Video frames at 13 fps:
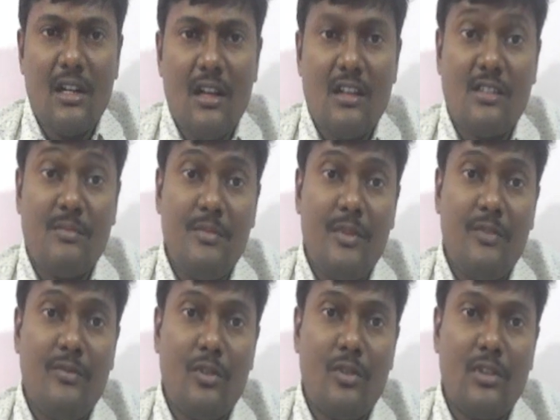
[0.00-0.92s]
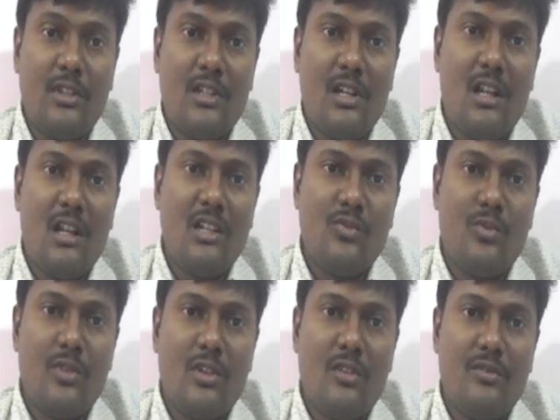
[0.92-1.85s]
loss before
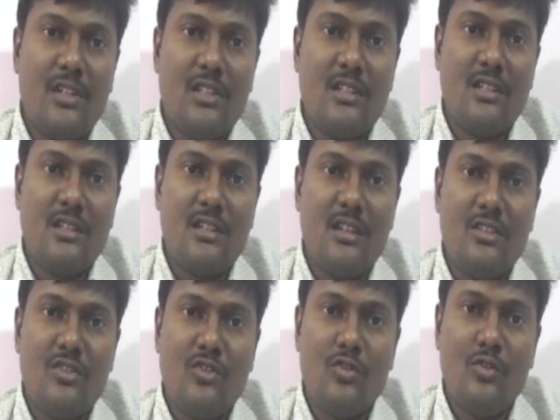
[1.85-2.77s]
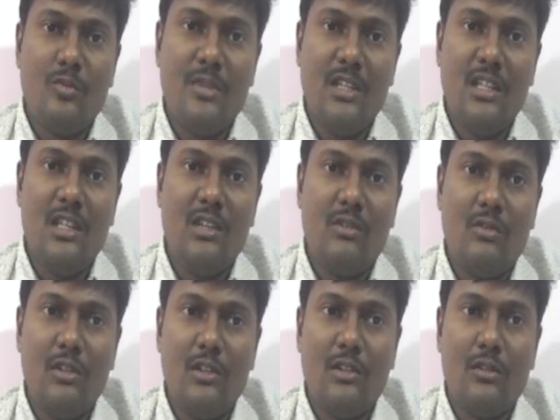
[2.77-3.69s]
transfer of resistance should be
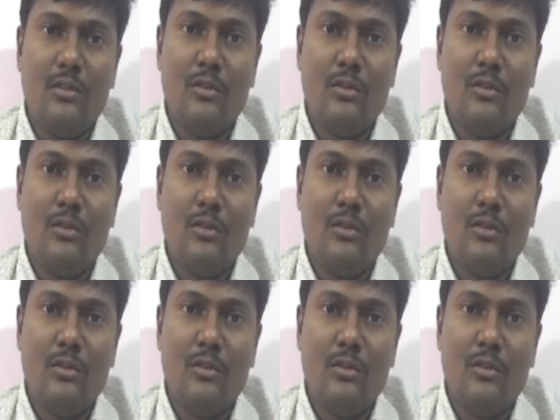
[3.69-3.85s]
equal to